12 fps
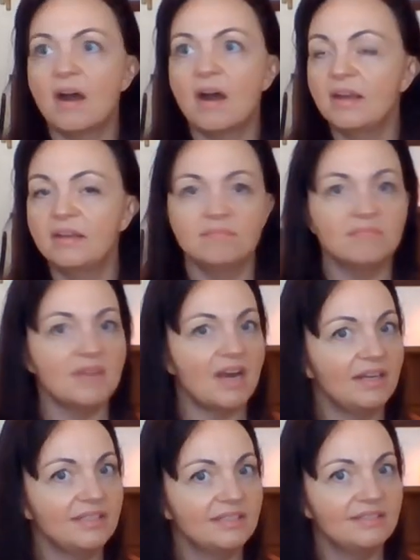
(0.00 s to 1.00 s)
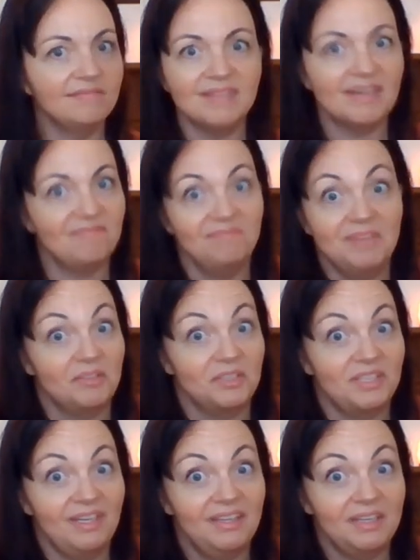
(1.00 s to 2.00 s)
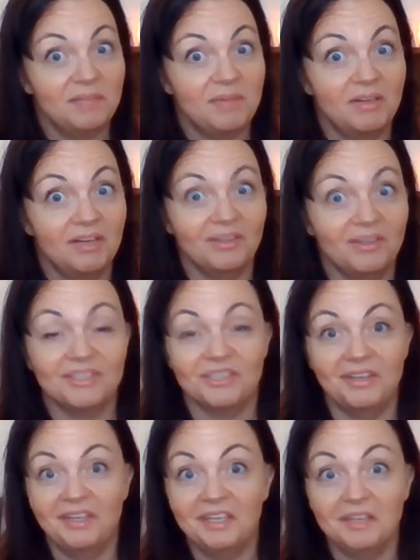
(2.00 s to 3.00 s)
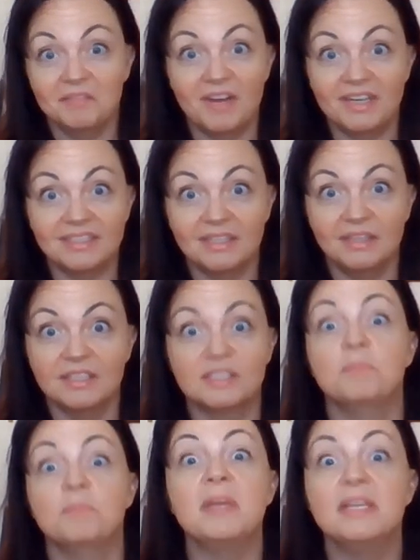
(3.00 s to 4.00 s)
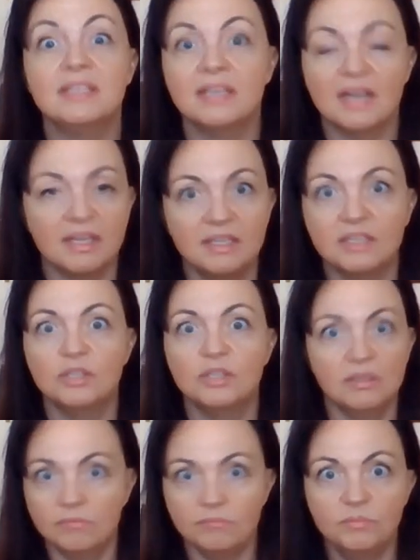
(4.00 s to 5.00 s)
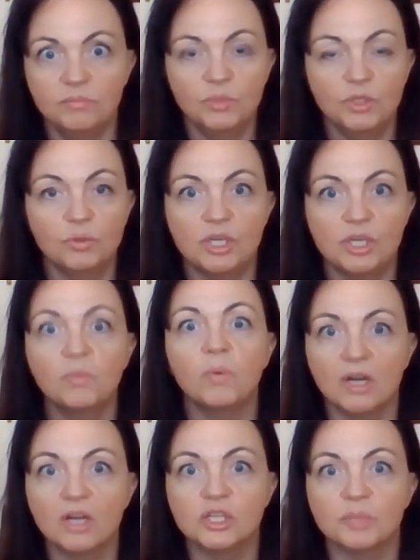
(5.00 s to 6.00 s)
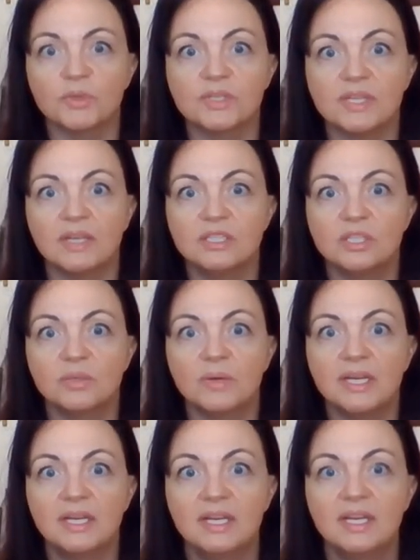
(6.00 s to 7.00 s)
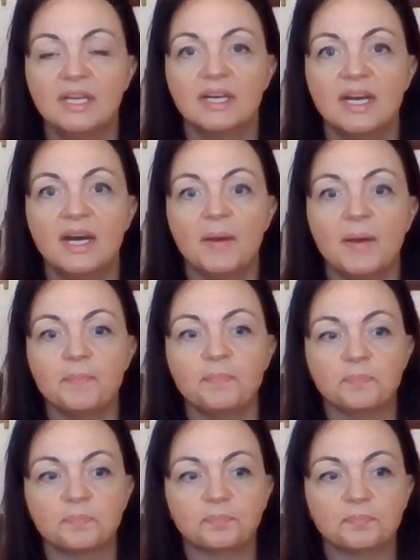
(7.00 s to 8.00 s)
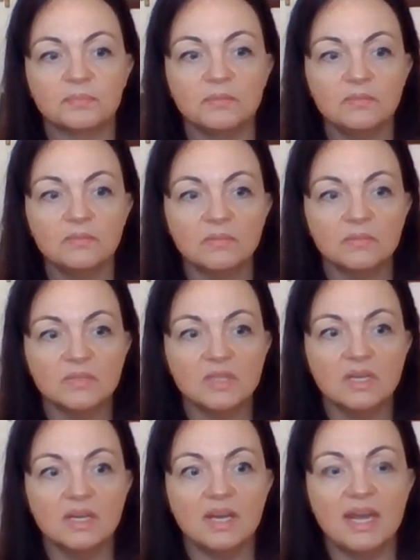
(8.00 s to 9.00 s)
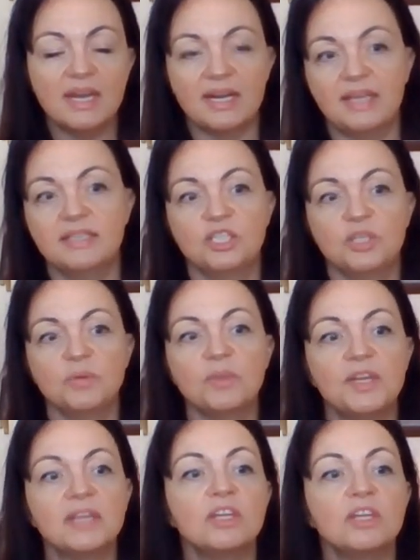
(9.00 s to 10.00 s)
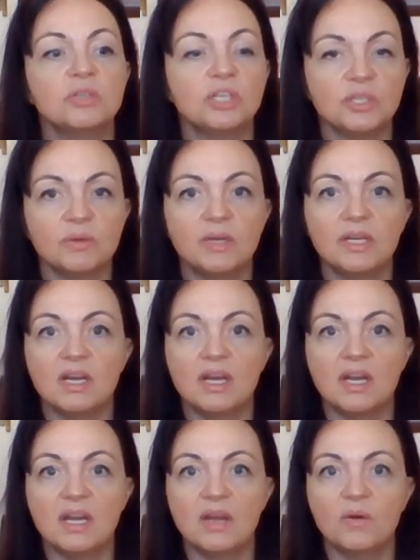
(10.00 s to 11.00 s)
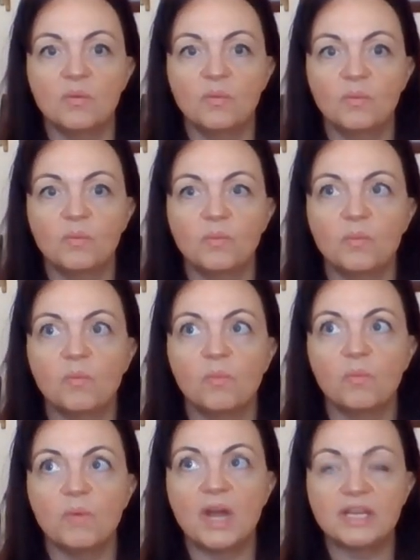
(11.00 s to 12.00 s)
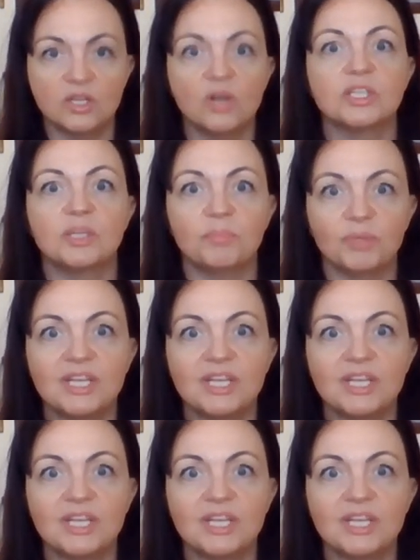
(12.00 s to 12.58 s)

I I have never said anything about not cross training. In fact, I think it's amazing. I think you should 100% do it. Um, and I do think that you should do it as long as it